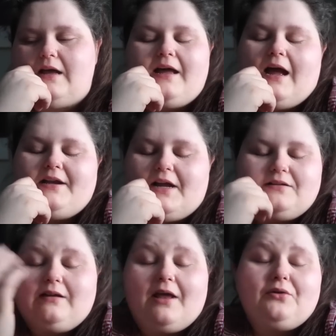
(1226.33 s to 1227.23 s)
I, I,
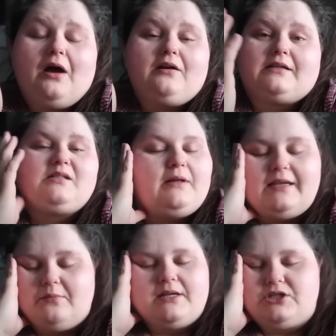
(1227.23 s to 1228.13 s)
I don't know how to explain
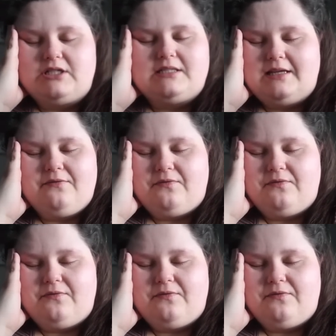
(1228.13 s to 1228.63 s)
it, but it just, it